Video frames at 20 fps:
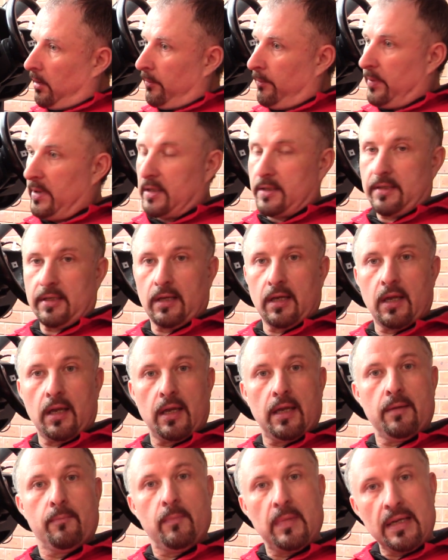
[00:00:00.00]
But uh,
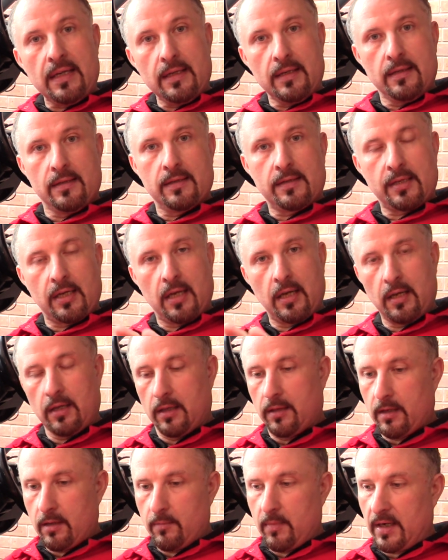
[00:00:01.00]
it means
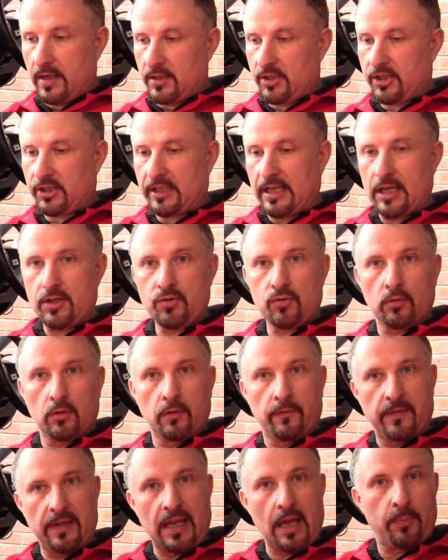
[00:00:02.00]
that my schedule
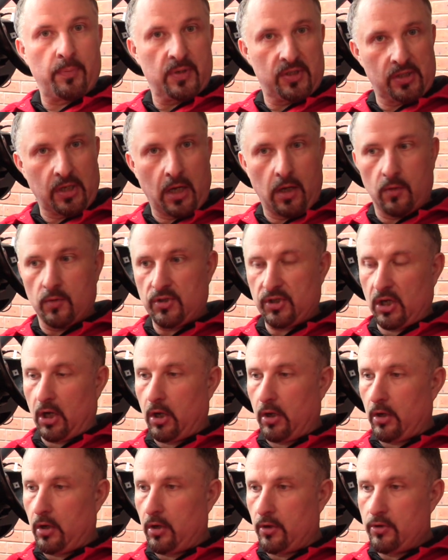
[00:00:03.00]
of the episodes
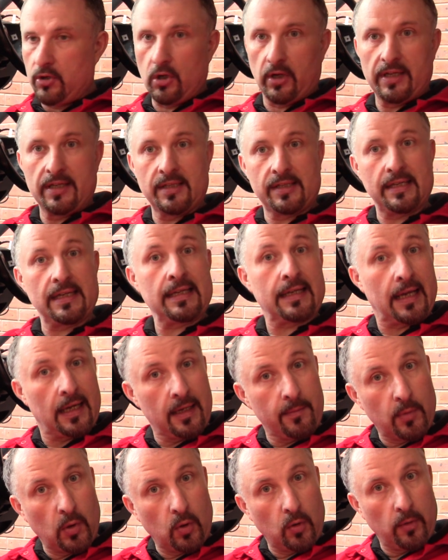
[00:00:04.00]
are not in sync
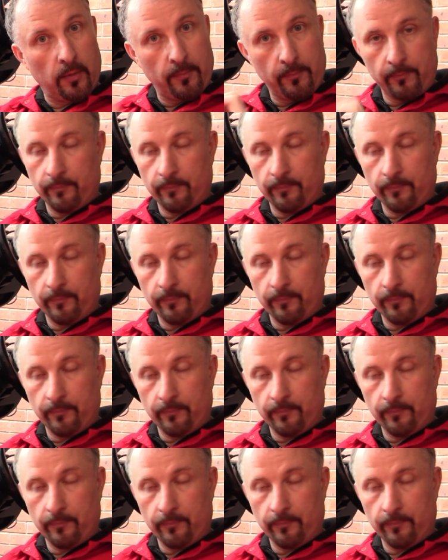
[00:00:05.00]
anymore.